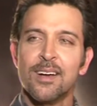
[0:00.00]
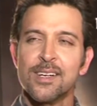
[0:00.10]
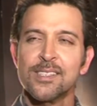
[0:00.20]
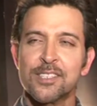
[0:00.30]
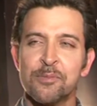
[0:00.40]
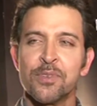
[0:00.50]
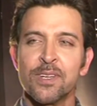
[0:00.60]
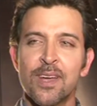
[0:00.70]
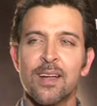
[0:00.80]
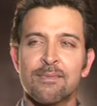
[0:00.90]
uh,
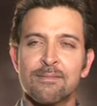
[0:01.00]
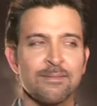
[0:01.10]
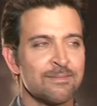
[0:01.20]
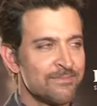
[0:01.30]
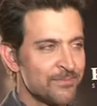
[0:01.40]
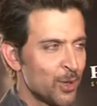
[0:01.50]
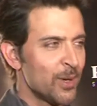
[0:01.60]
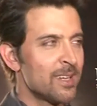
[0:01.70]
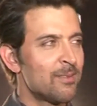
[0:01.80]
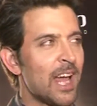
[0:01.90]
something that, you
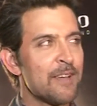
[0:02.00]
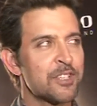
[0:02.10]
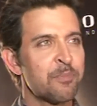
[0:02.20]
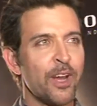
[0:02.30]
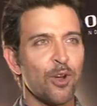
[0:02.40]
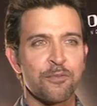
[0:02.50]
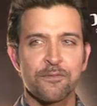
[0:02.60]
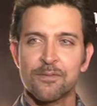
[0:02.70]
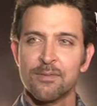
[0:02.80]
know, life is made of.